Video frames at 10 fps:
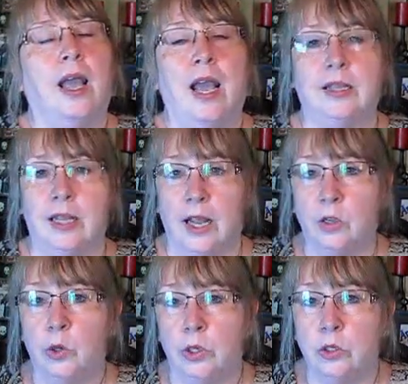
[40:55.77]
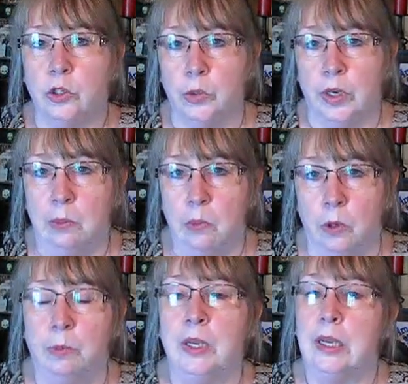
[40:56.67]
And then I couldn't do any
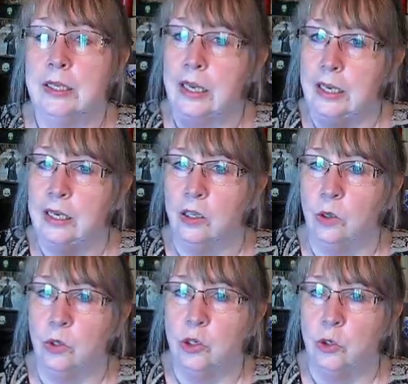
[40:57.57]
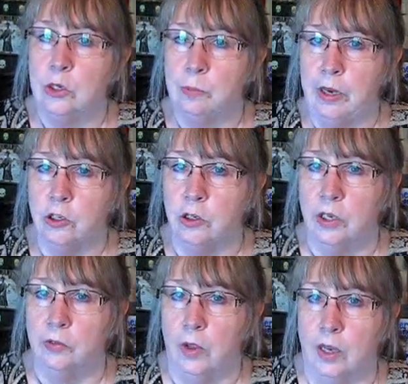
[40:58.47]
more because I needed those two
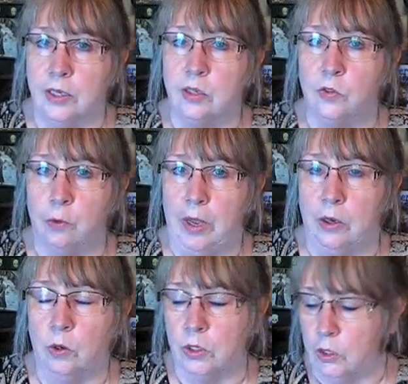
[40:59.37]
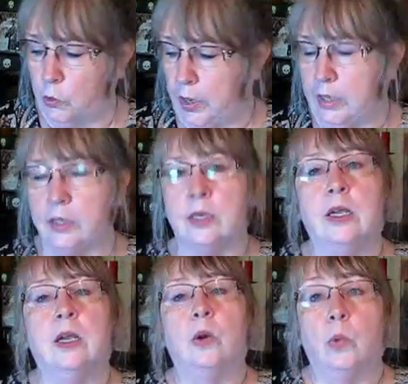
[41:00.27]
specialty flosses from Acorns and Threads,
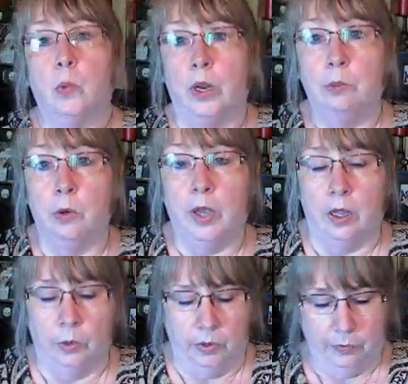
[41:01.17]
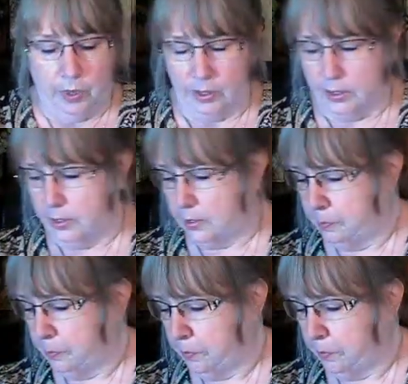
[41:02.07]
Rainbow Gallery flosses.